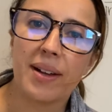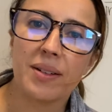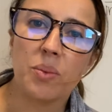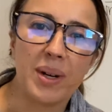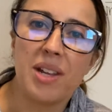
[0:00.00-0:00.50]

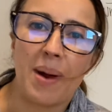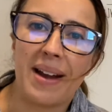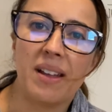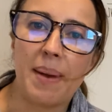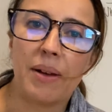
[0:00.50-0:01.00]
What are you writing
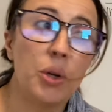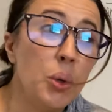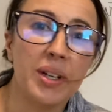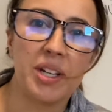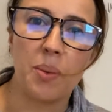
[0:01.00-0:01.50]
about? Who are
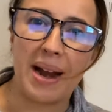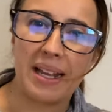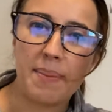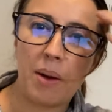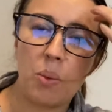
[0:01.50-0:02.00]
you writing
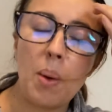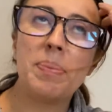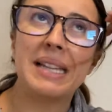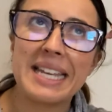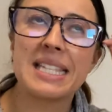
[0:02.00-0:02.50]
about? What
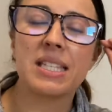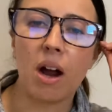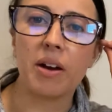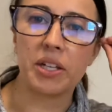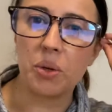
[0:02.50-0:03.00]
place are
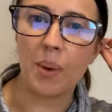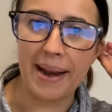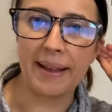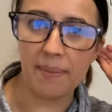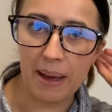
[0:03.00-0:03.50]
you
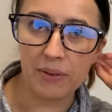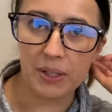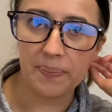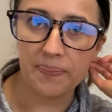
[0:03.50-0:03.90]
writing about?